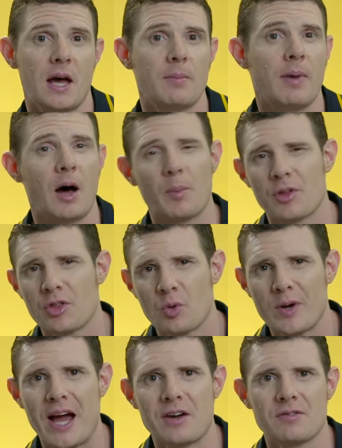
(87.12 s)
soundbar with
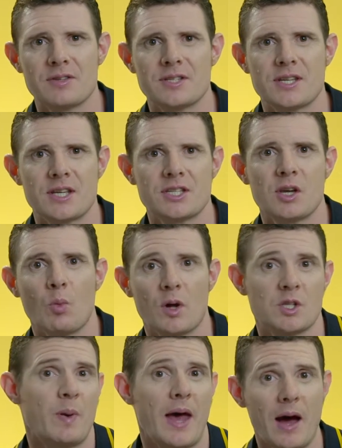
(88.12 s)
three hundred sixty
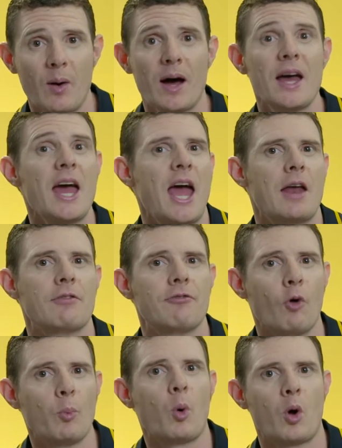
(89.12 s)
watts power and
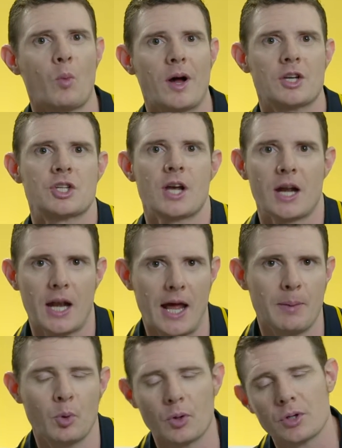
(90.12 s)
four point one channel
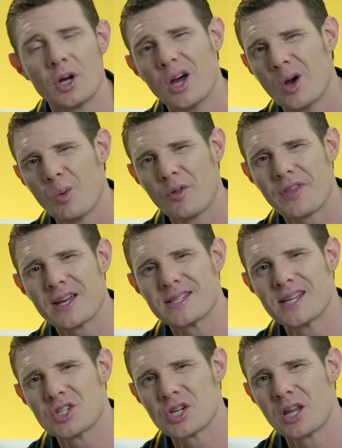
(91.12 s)
output. What that
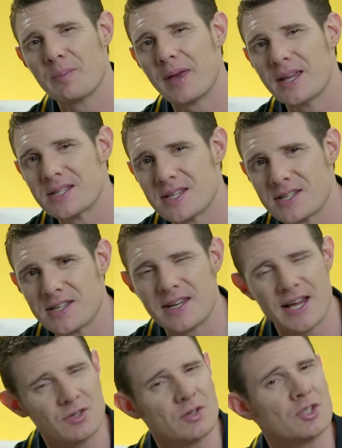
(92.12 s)
essentially means is
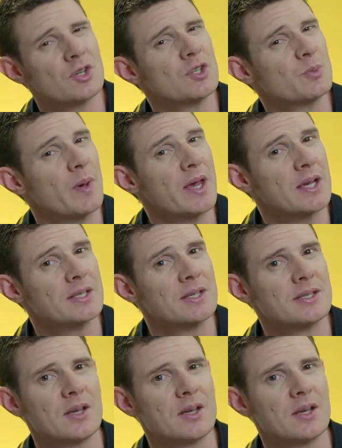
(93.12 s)
an extra two speakers